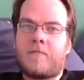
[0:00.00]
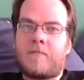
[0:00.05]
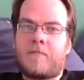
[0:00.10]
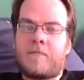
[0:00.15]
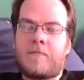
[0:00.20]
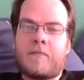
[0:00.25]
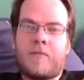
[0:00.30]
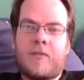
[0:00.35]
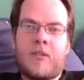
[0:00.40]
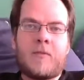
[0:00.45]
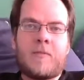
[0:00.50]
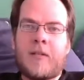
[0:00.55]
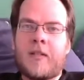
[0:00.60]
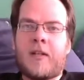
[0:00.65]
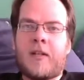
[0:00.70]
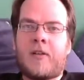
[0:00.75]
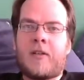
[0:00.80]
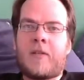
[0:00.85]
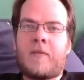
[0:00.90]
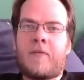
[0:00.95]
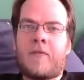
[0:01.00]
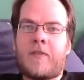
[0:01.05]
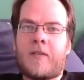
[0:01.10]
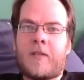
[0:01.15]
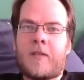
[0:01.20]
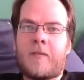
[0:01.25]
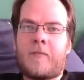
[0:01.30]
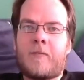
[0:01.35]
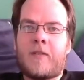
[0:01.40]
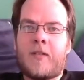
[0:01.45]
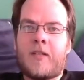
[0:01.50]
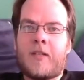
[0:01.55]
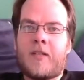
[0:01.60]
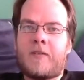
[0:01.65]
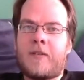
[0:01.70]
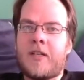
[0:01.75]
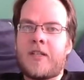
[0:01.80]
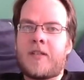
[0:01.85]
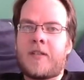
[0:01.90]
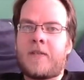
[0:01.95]
You may know him from
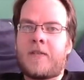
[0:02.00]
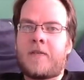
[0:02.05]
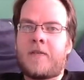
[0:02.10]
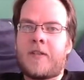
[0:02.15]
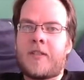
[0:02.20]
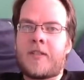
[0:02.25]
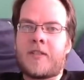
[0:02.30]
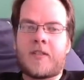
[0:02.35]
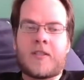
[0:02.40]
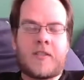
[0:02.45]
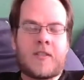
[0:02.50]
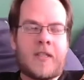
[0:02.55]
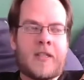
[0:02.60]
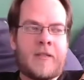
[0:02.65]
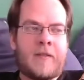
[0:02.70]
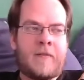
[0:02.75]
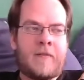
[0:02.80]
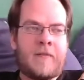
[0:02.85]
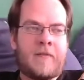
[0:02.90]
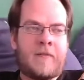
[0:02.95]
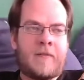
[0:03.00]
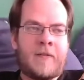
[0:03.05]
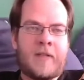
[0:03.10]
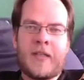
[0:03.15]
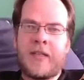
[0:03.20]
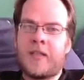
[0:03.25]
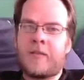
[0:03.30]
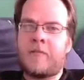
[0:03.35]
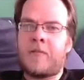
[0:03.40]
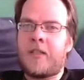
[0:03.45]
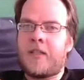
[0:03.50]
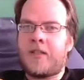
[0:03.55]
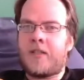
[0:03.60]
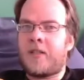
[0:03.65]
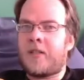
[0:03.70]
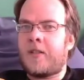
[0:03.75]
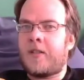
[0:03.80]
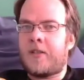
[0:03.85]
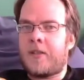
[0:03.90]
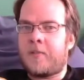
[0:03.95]
Rise of Threads. I've had him as a
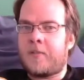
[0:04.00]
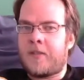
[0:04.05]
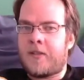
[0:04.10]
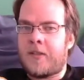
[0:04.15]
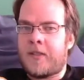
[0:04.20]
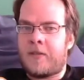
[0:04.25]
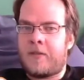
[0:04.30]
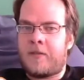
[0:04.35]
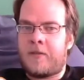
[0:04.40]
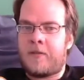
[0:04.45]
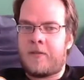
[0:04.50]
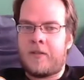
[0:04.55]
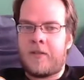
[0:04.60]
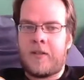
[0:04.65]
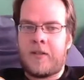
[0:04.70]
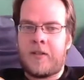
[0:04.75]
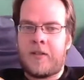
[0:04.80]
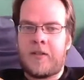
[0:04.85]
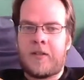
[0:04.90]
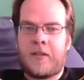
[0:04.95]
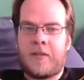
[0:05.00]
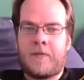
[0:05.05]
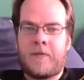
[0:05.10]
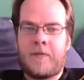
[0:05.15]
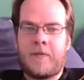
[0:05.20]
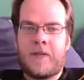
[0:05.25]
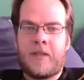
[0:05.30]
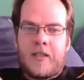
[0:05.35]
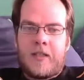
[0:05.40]
co-commentator on and off.